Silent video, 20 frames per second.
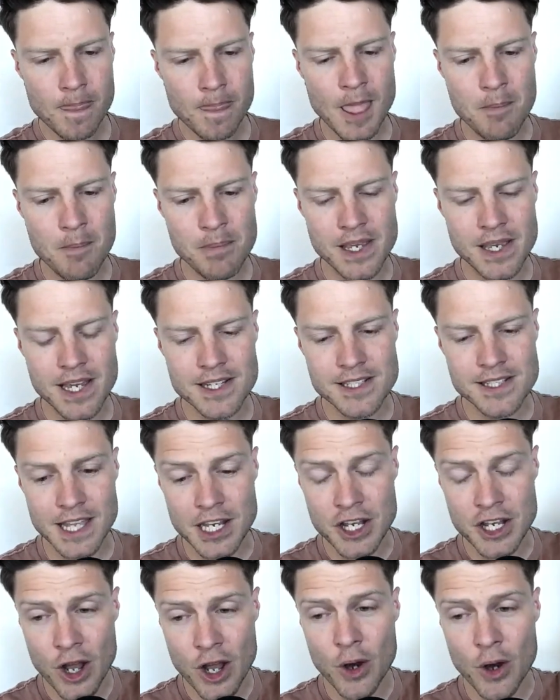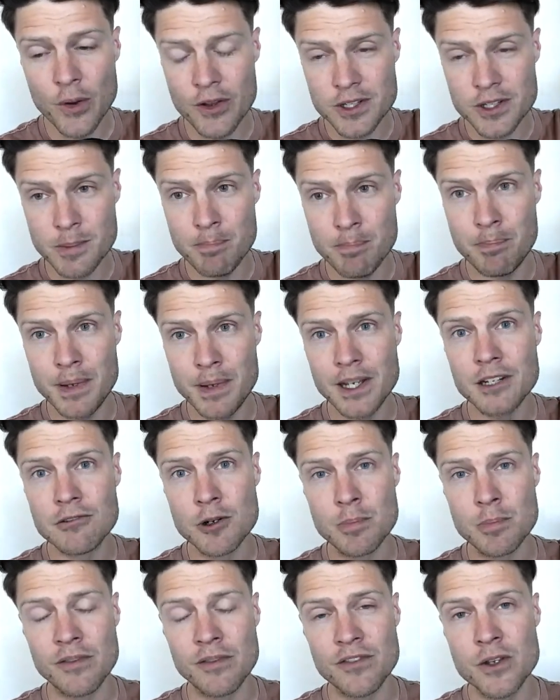because they know there's a big group
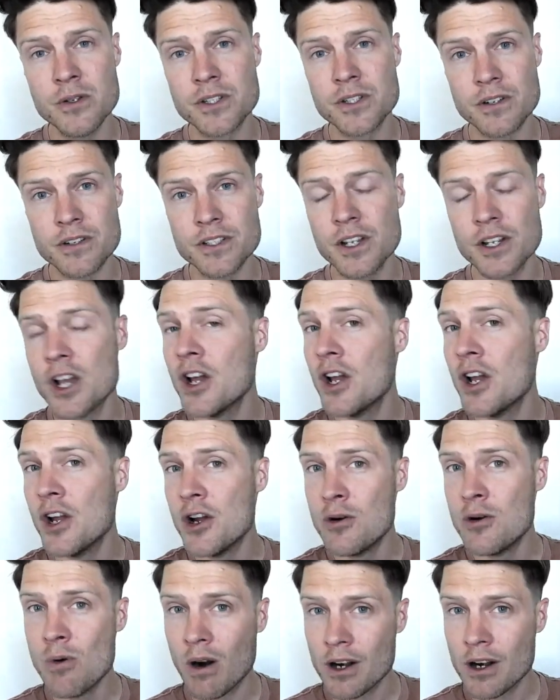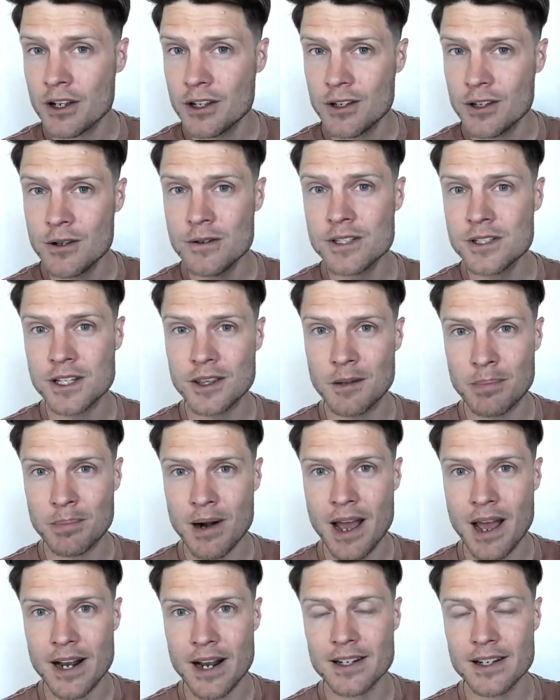of users who aren't using the
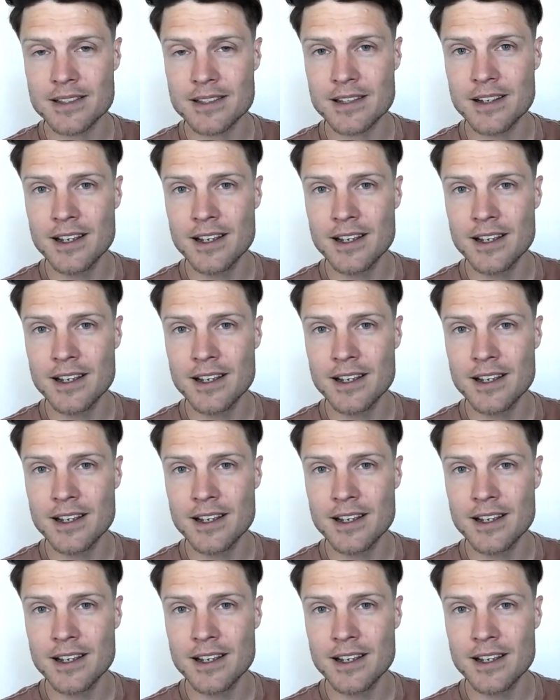product